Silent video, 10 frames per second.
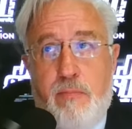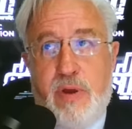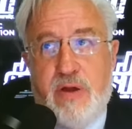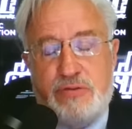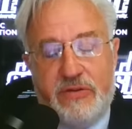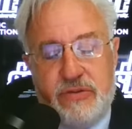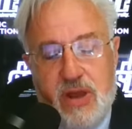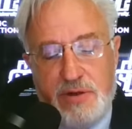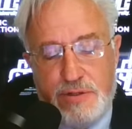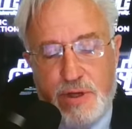because it's
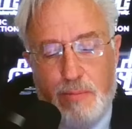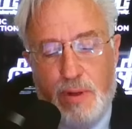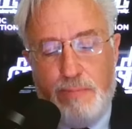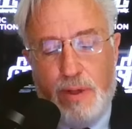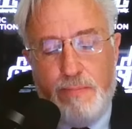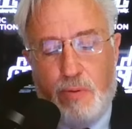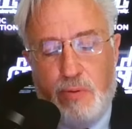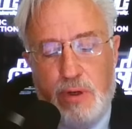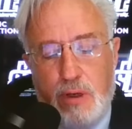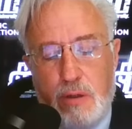not just going to be
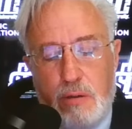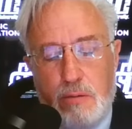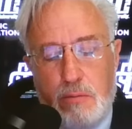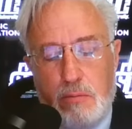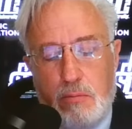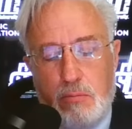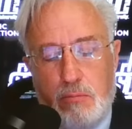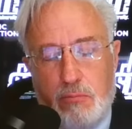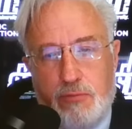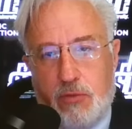people in
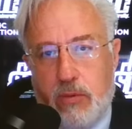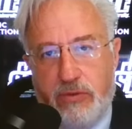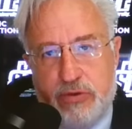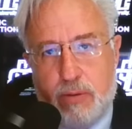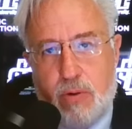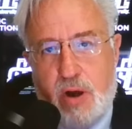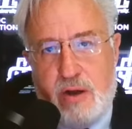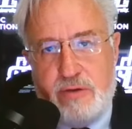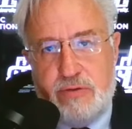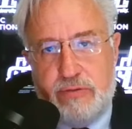forensic
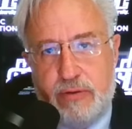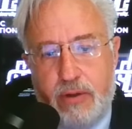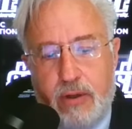practice.